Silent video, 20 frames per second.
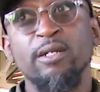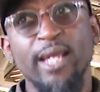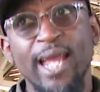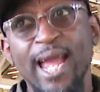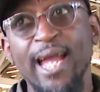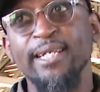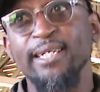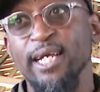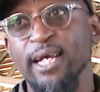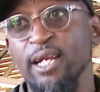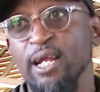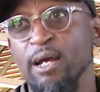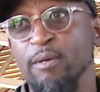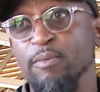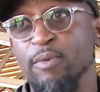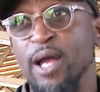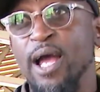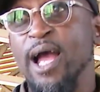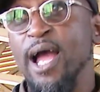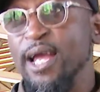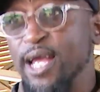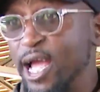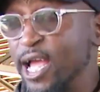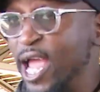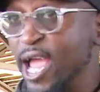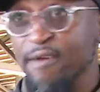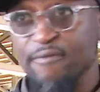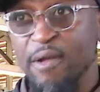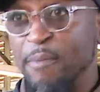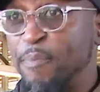Add that up.
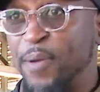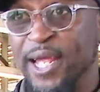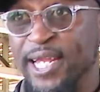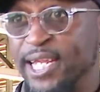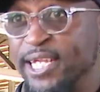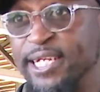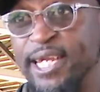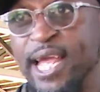Every penny